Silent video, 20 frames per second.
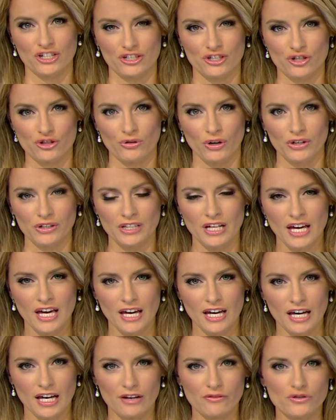control
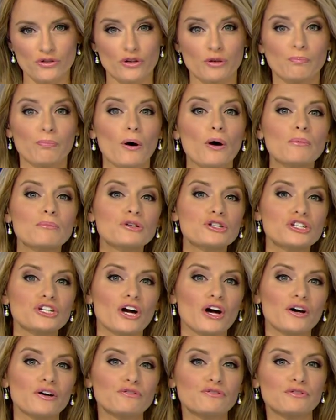after a
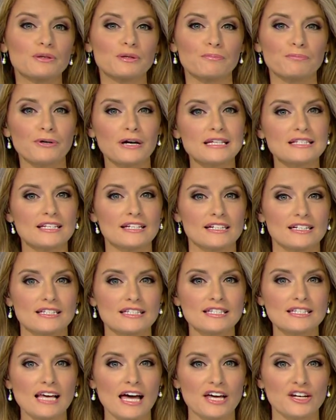bombshell from the president's
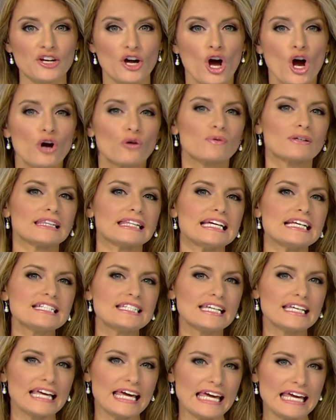son
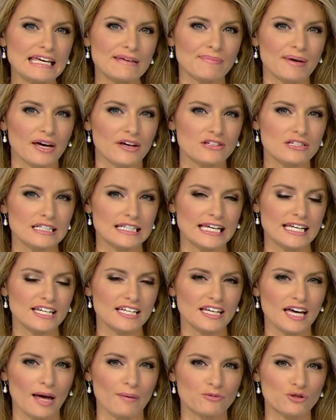releasing emails leading
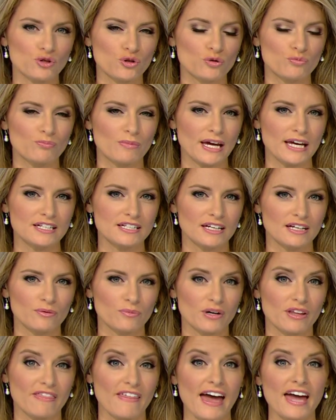up to a meeting
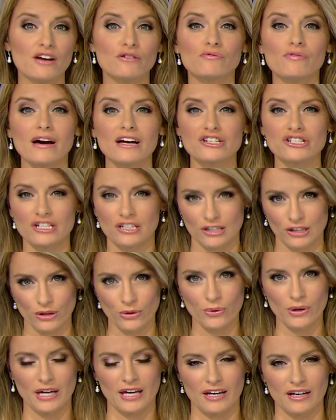with a Russian
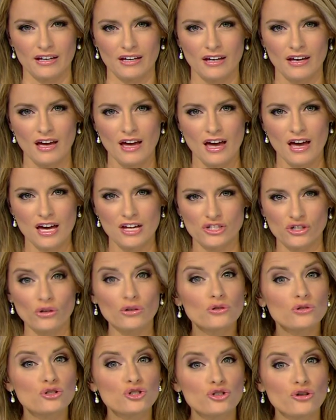lawyer.
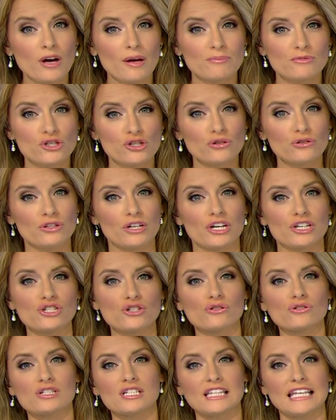Donald Trump Jr.
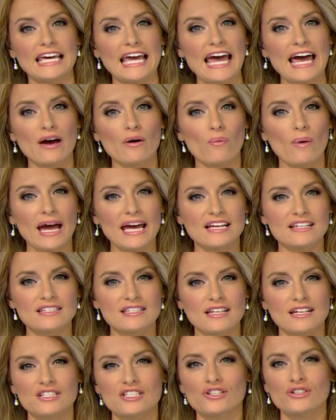took to the airways
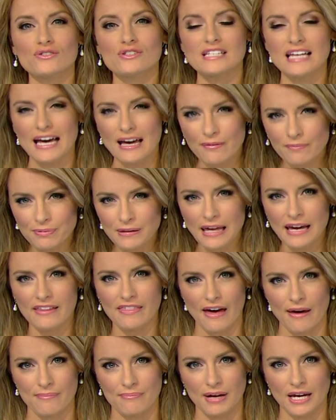to downplay
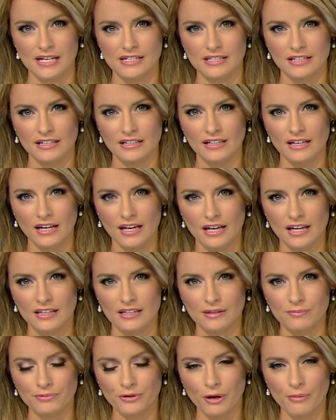that meeting
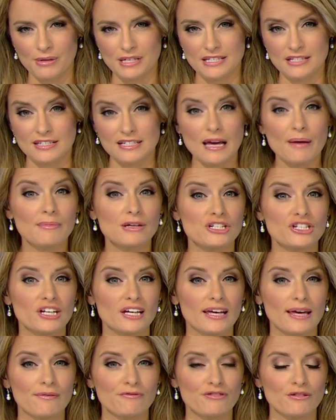that promised damaging
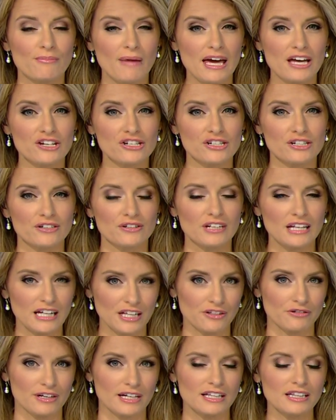information on
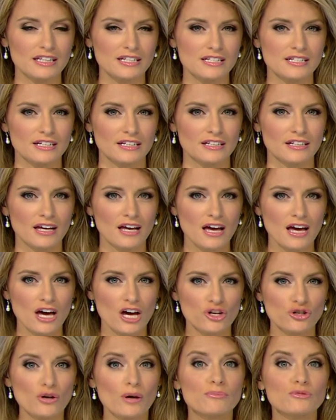Hillary Clinton.
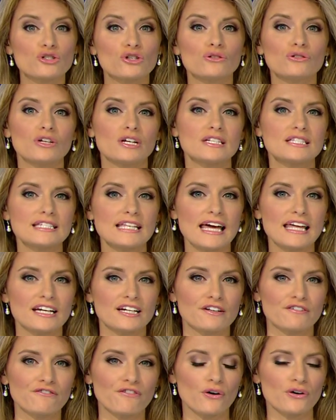Trump Jr. said in a
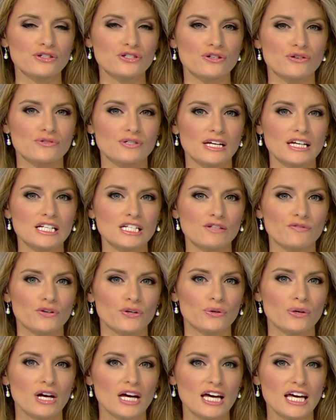Fox News interview
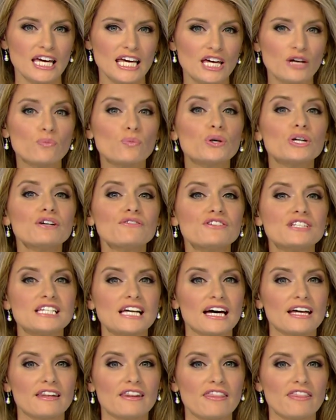he would have
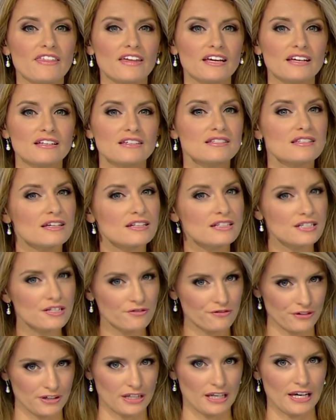done things
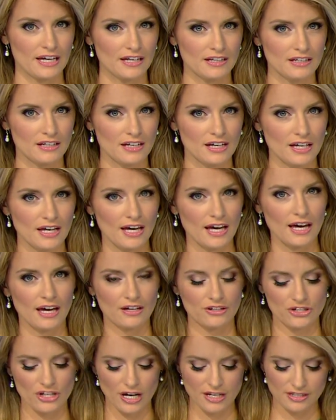differently. Our
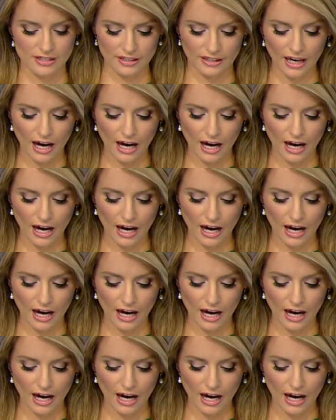Jason